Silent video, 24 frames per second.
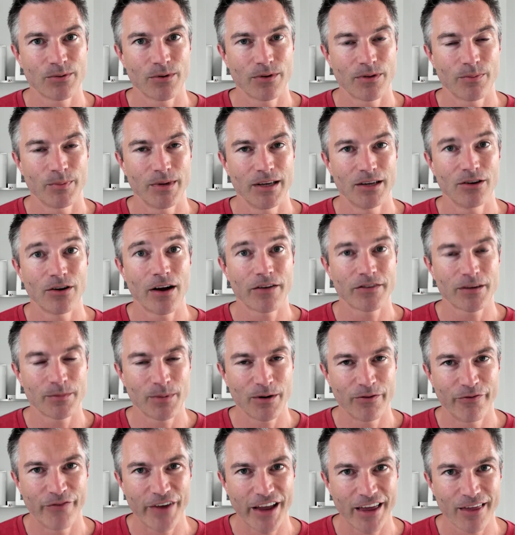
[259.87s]
with me. You have to
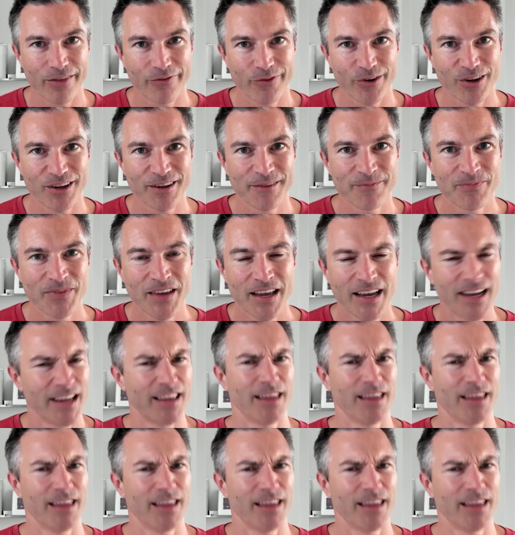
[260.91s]
be faithful.